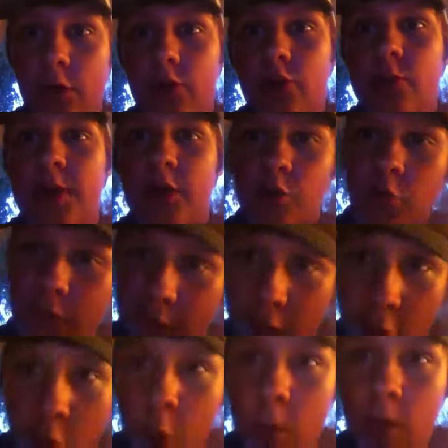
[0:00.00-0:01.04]
us, because we
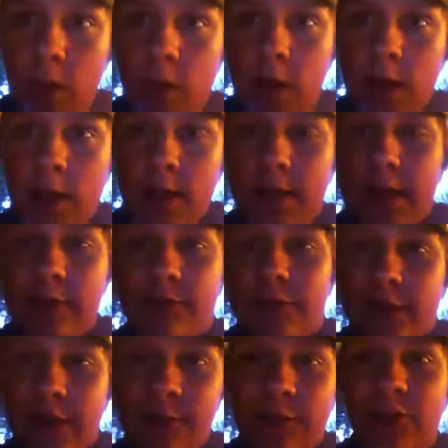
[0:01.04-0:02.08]
know that if
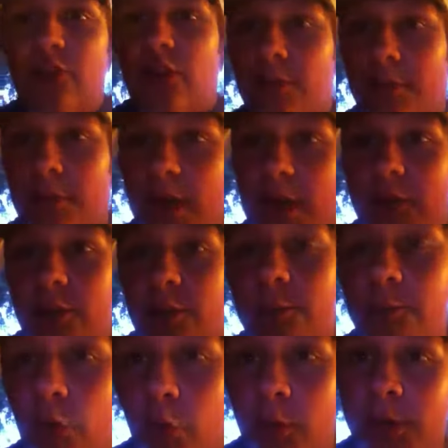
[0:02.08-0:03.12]
the defense doesn't play to their
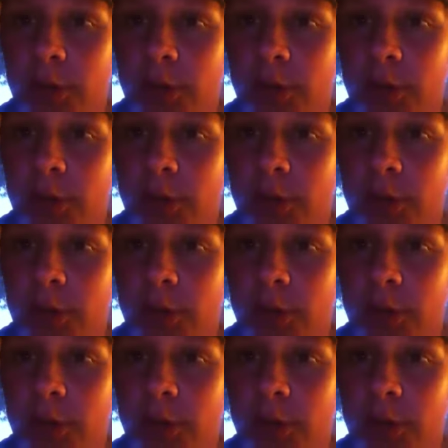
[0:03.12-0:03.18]
full